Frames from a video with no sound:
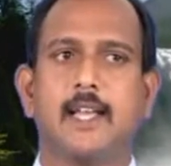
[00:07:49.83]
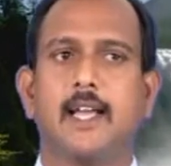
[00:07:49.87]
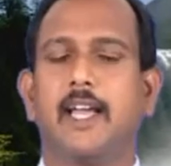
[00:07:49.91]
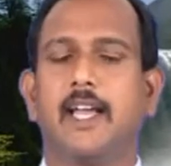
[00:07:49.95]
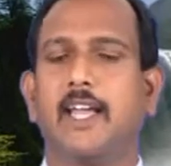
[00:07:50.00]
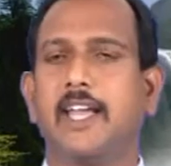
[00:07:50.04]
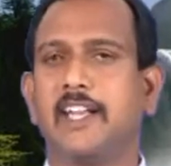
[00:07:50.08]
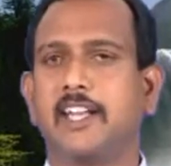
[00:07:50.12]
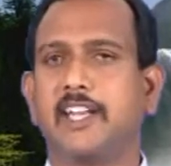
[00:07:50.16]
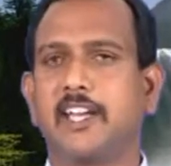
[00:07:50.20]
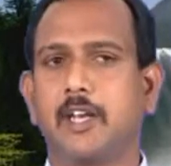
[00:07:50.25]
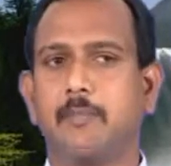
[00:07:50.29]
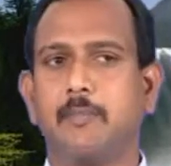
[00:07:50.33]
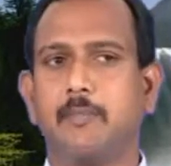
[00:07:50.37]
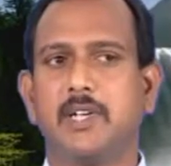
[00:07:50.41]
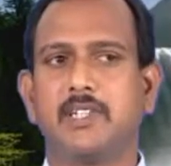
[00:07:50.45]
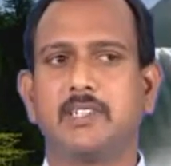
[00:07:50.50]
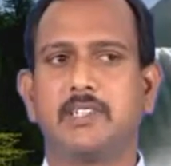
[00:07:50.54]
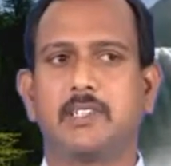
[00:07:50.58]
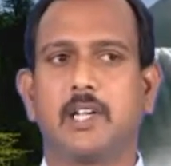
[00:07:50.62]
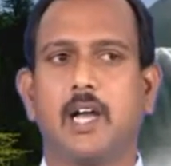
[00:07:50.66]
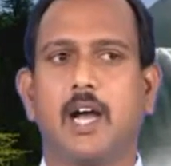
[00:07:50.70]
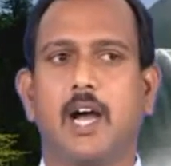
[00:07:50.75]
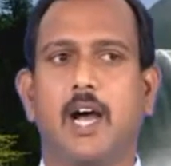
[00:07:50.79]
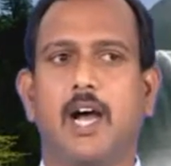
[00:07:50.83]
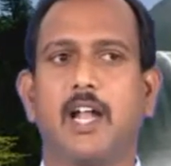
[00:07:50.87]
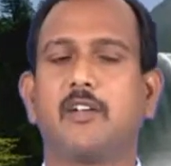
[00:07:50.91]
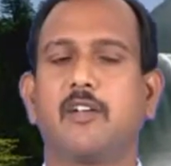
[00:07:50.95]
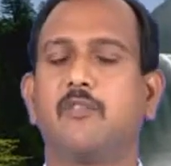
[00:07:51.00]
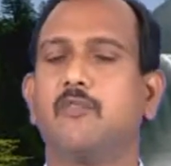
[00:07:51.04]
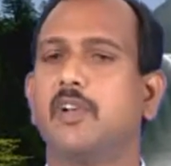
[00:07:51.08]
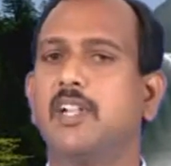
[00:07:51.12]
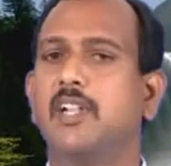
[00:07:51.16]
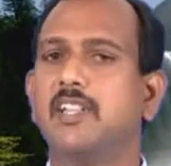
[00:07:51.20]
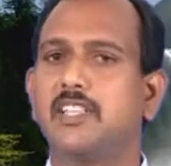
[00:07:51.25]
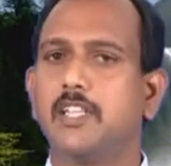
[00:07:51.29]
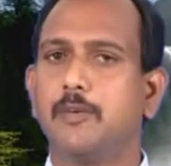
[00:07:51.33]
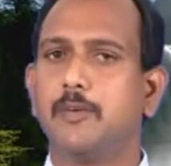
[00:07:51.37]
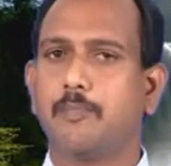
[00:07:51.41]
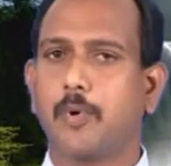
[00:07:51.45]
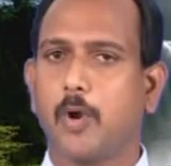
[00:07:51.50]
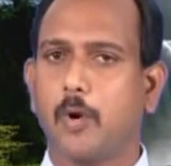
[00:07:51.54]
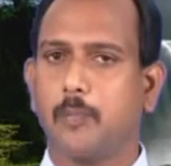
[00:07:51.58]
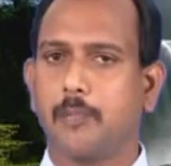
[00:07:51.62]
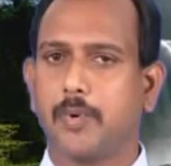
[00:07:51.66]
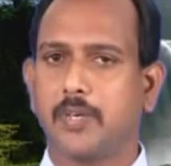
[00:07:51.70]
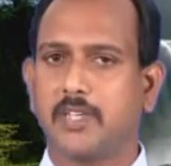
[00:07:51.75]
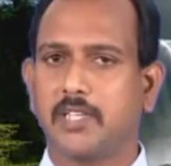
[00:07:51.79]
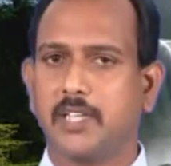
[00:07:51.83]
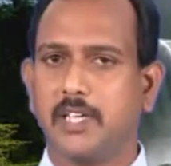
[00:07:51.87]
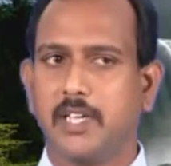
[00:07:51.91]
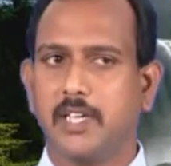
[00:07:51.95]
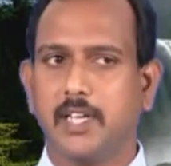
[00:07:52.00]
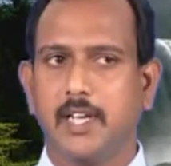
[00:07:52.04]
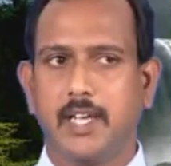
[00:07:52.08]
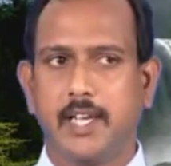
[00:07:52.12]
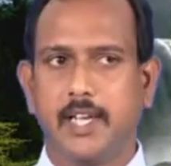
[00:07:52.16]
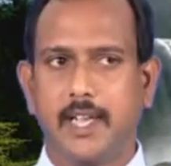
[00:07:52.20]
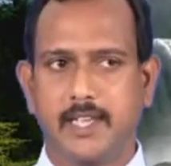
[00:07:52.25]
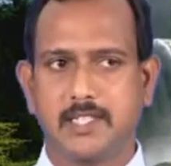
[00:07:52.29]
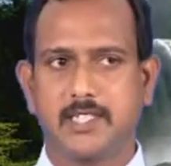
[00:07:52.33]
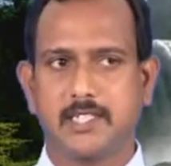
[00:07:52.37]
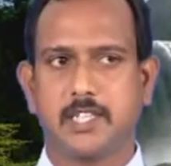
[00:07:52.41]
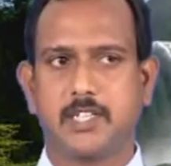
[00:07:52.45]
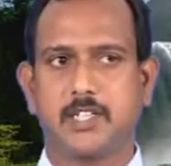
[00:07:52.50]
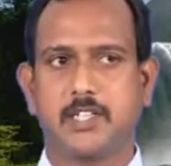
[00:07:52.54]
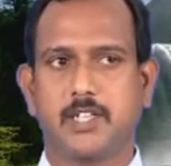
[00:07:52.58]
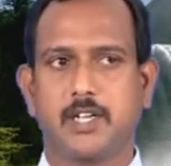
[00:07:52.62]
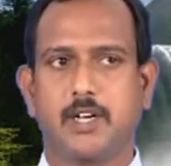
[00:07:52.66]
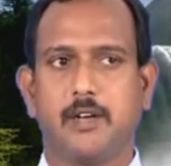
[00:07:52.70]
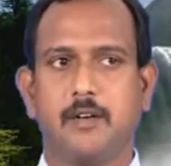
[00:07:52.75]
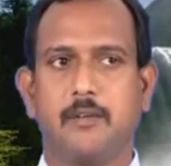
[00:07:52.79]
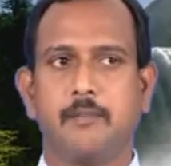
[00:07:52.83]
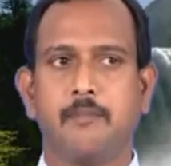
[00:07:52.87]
increments and wealthy property, etc.